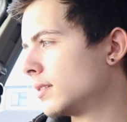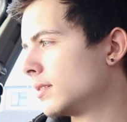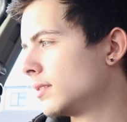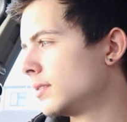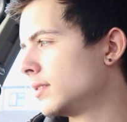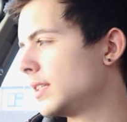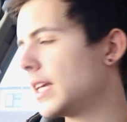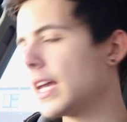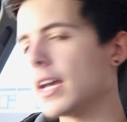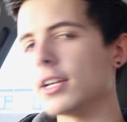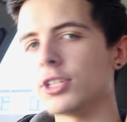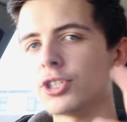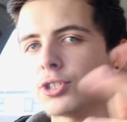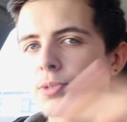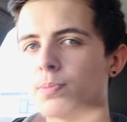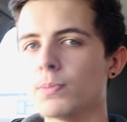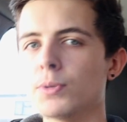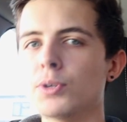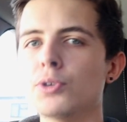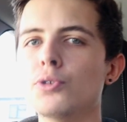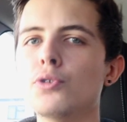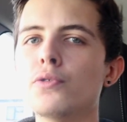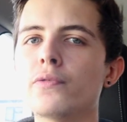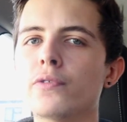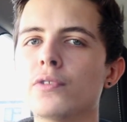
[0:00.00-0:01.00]
Yeah, just
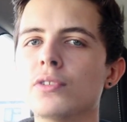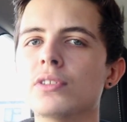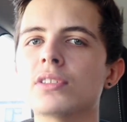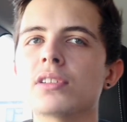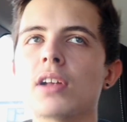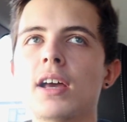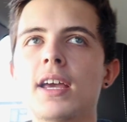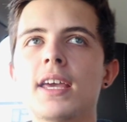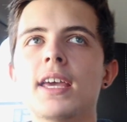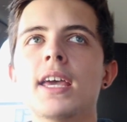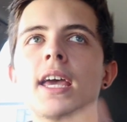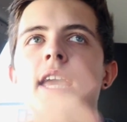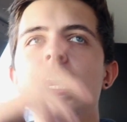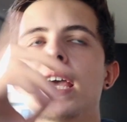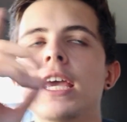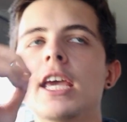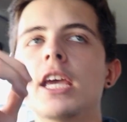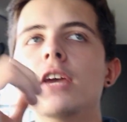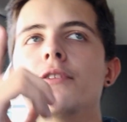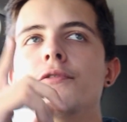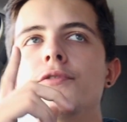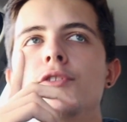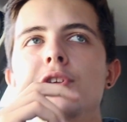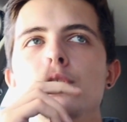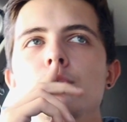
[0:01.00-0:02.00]
manoeuvres. Like
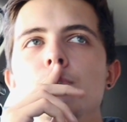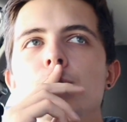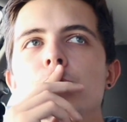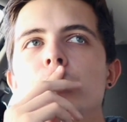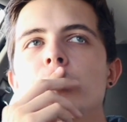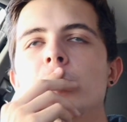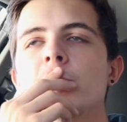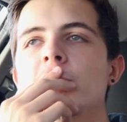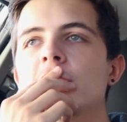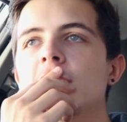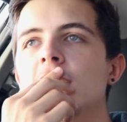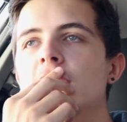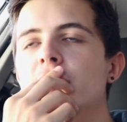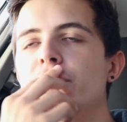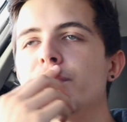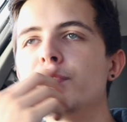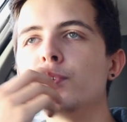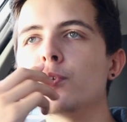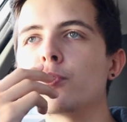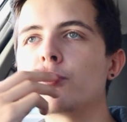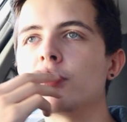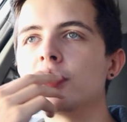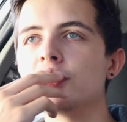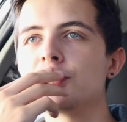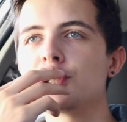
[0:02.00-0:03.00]
if
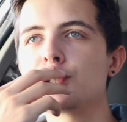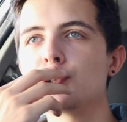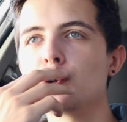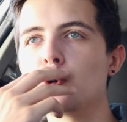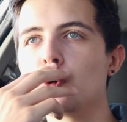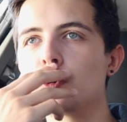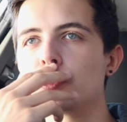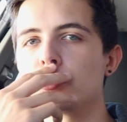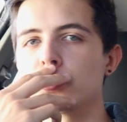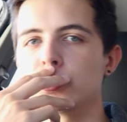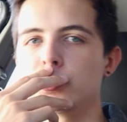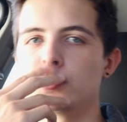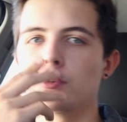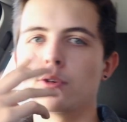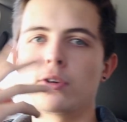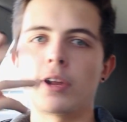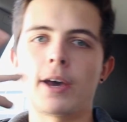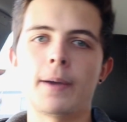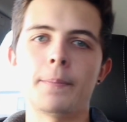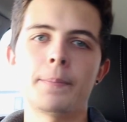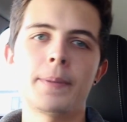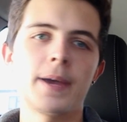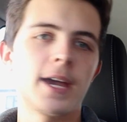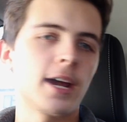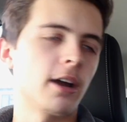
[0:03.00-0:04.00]
you're insured on your
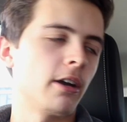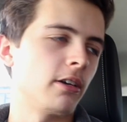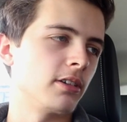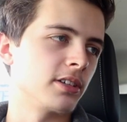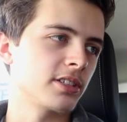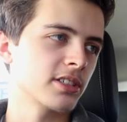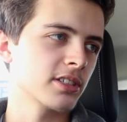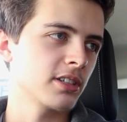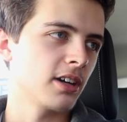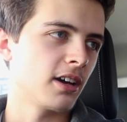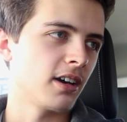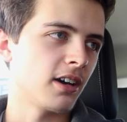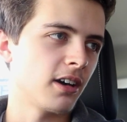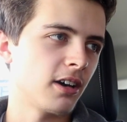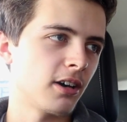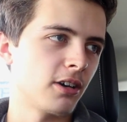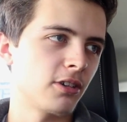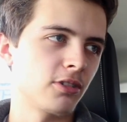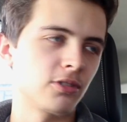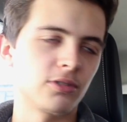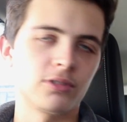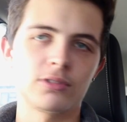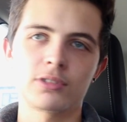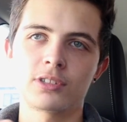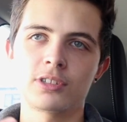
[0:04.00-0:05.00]
like parents'
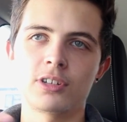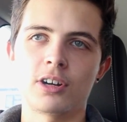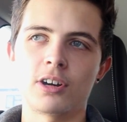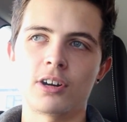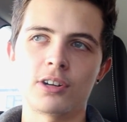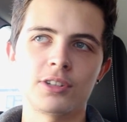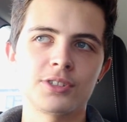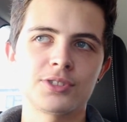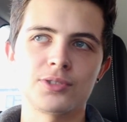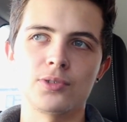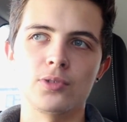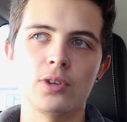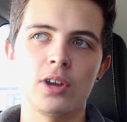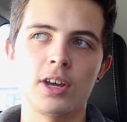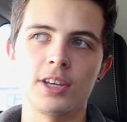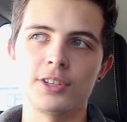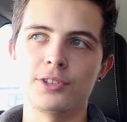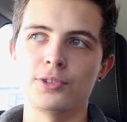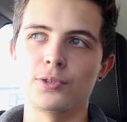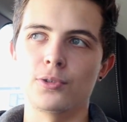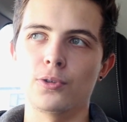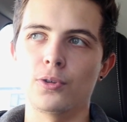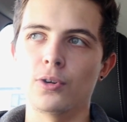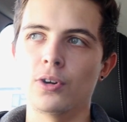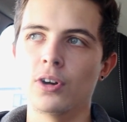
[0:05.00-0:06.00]
cars or like
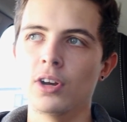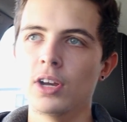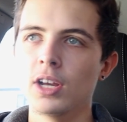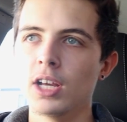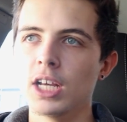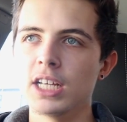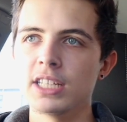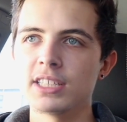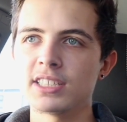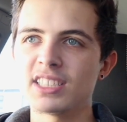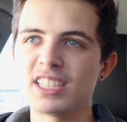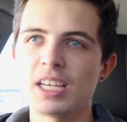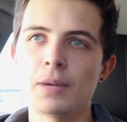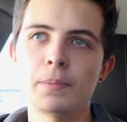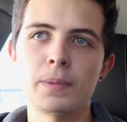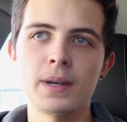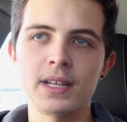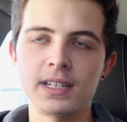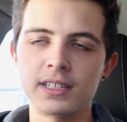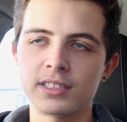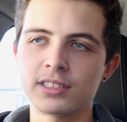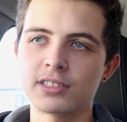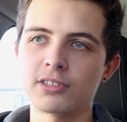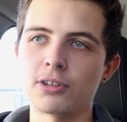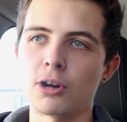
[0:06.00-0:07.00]
your
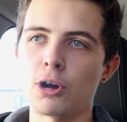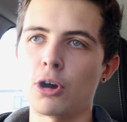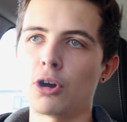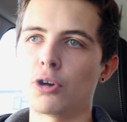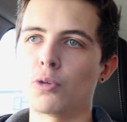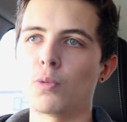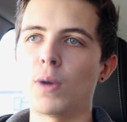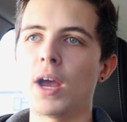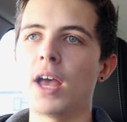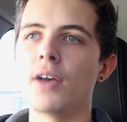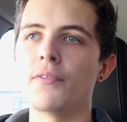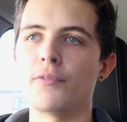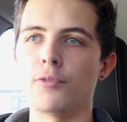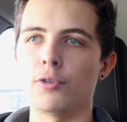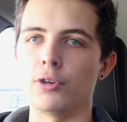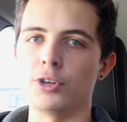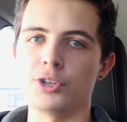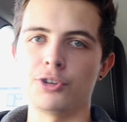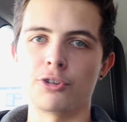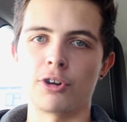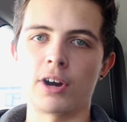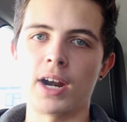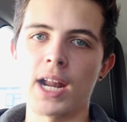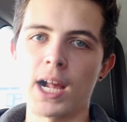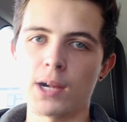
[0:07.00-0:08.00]
siblings' car or whatever, and
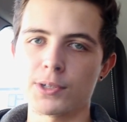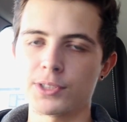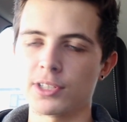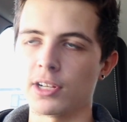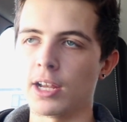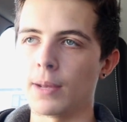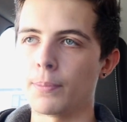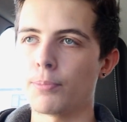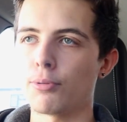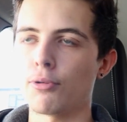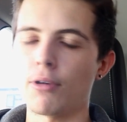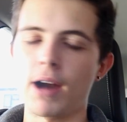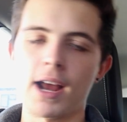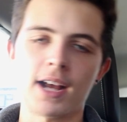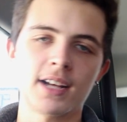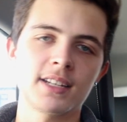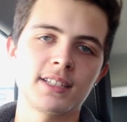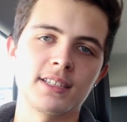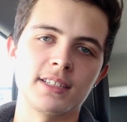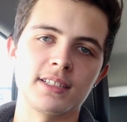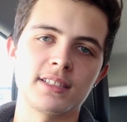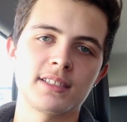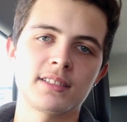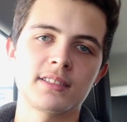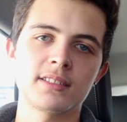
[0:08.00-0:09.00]
you're allowed to like
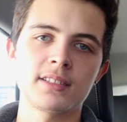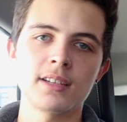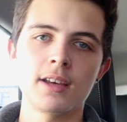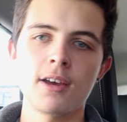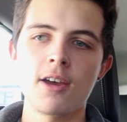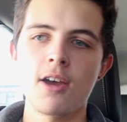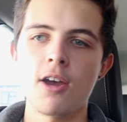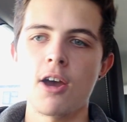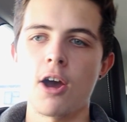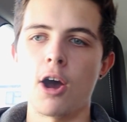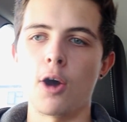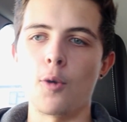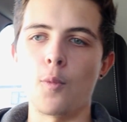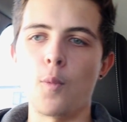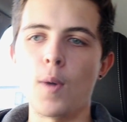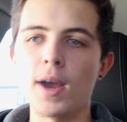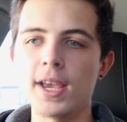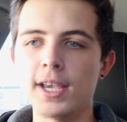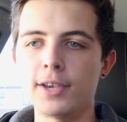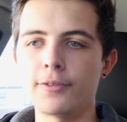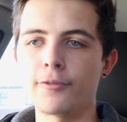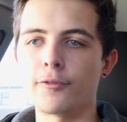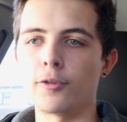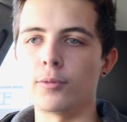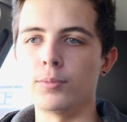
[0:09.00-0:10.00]
practice
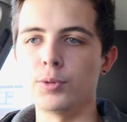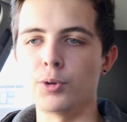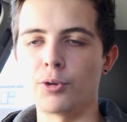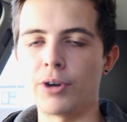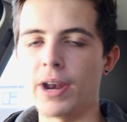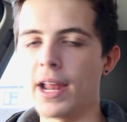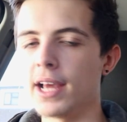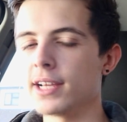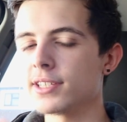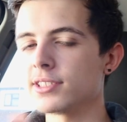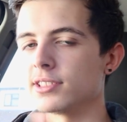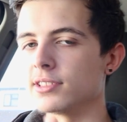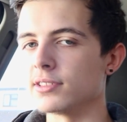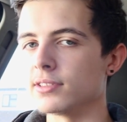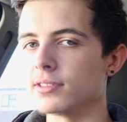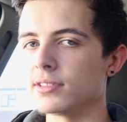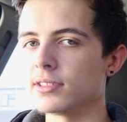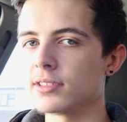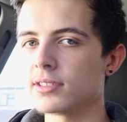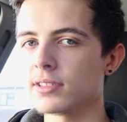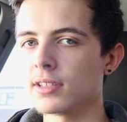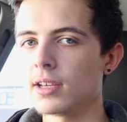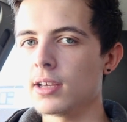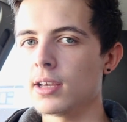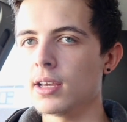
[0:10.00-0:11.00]
away from your
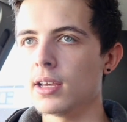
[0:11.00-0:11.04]
lessons,